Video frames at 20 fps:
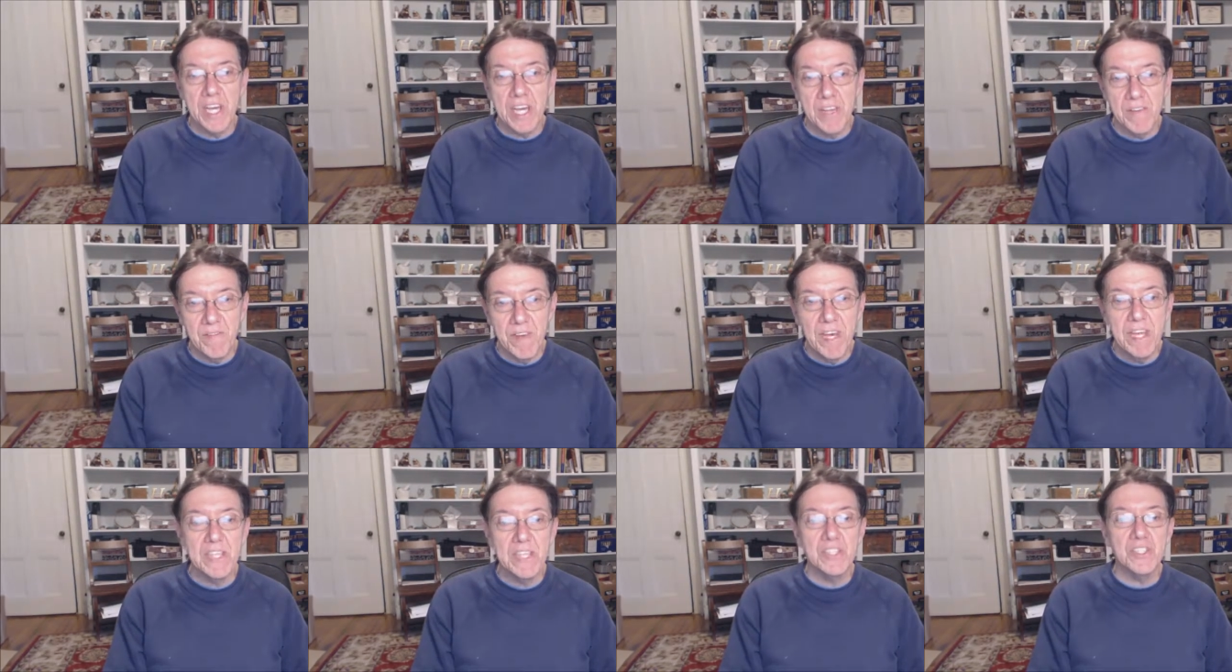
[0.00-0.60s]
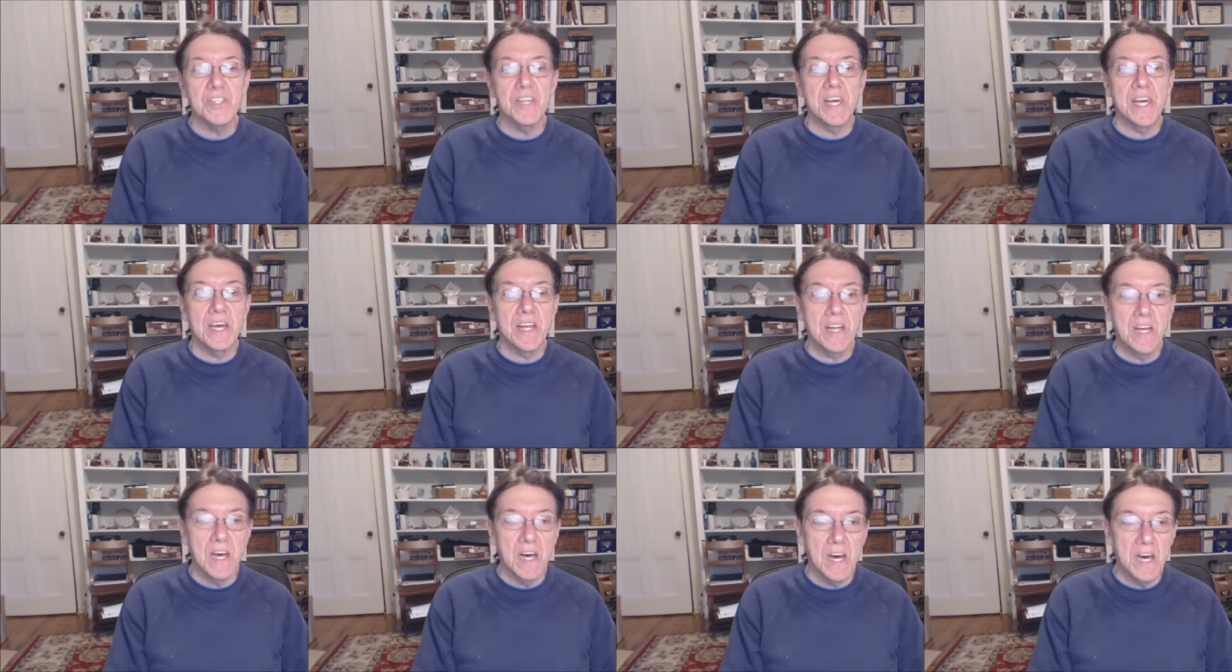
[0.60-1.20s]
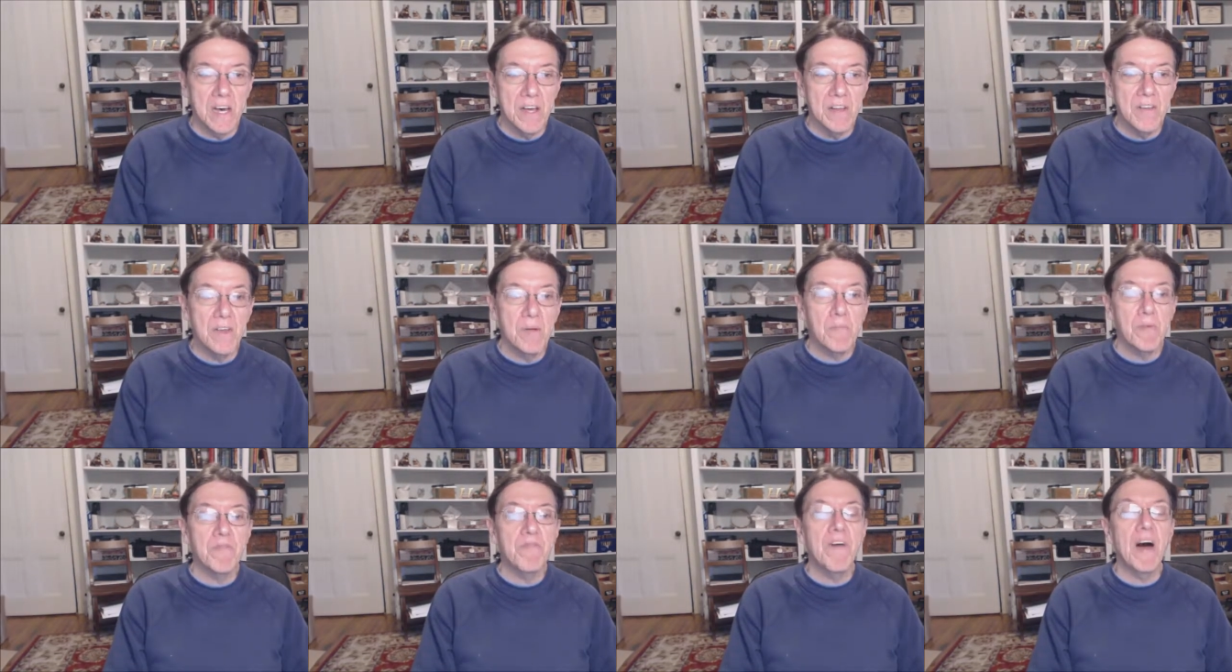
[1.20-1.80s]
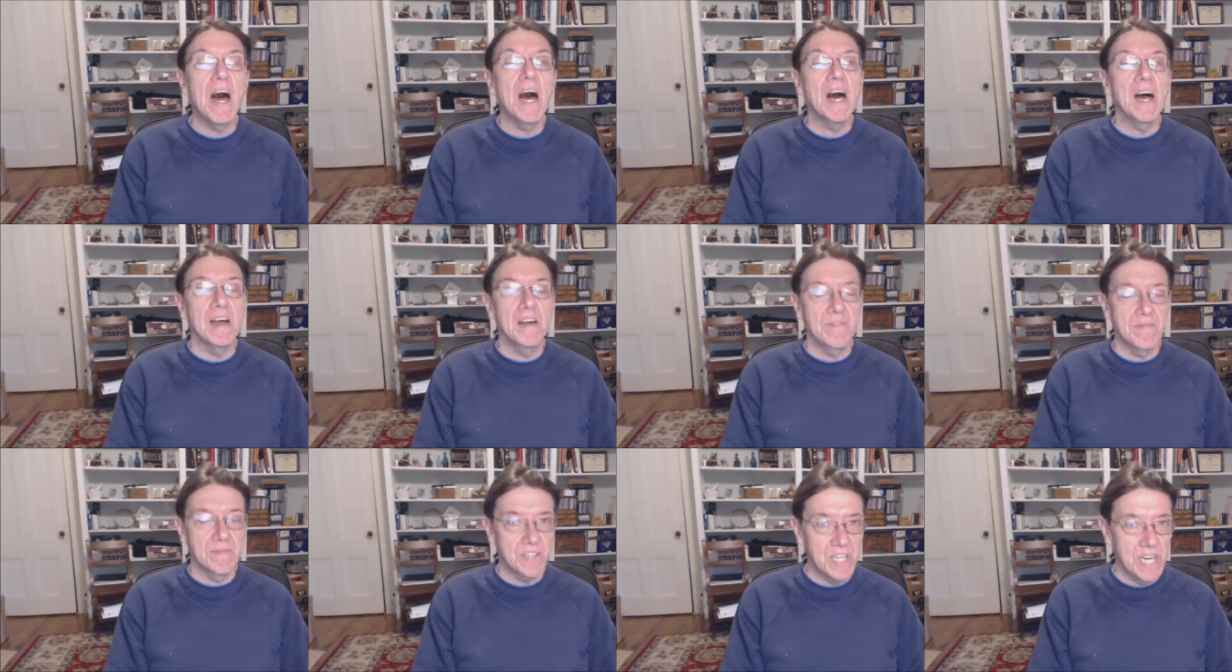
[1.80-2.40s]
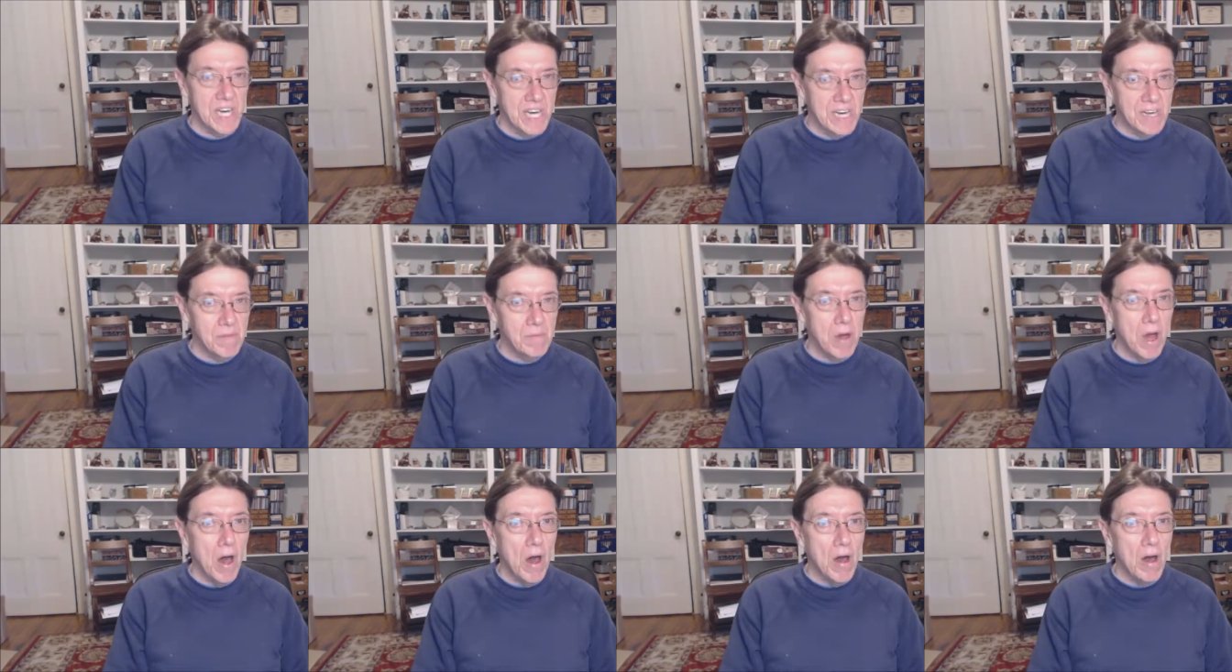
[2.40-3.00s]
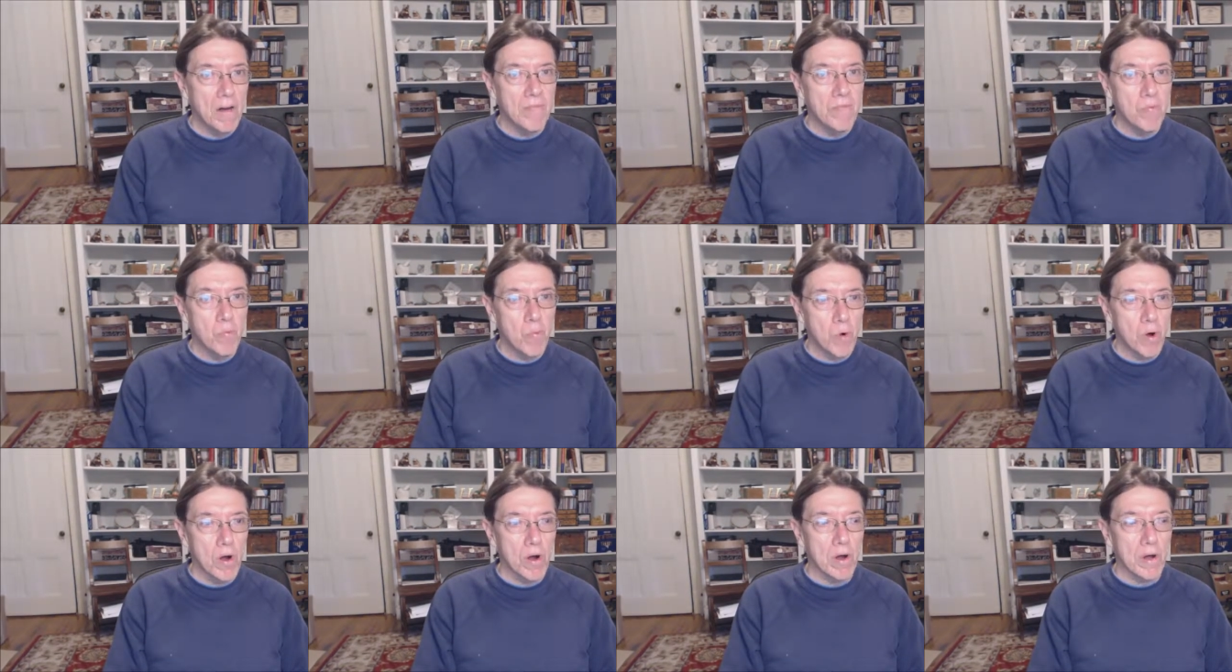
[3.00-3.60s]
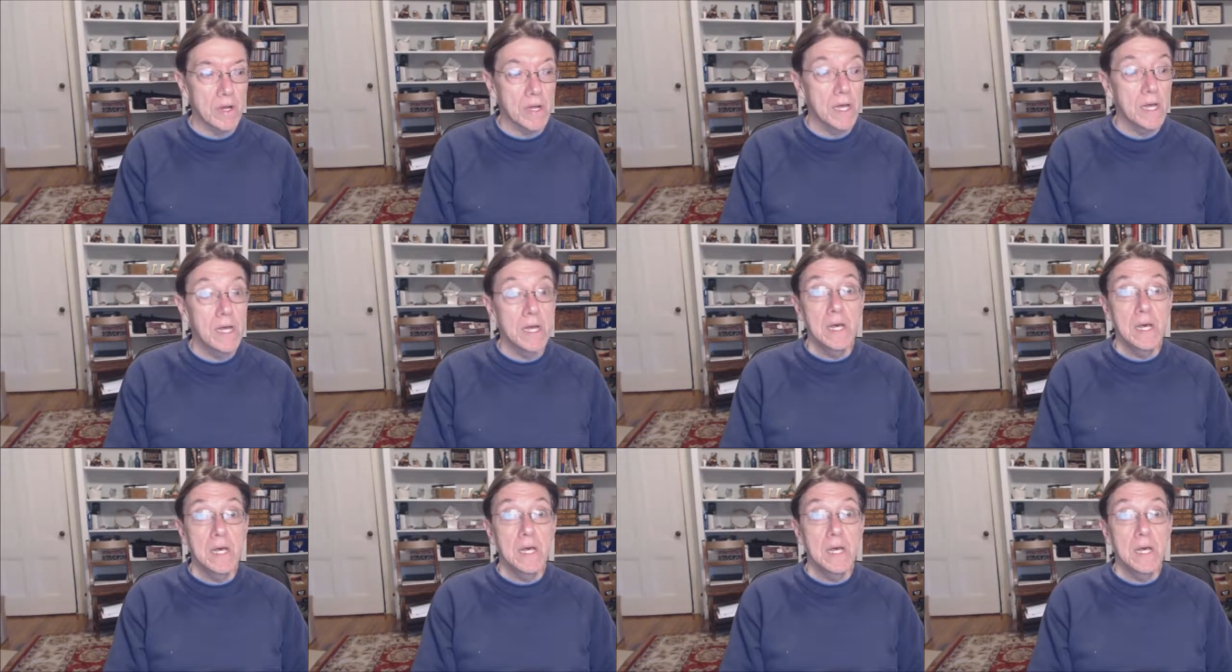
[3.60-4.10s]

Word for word: Take advantage of that. number five, time off work.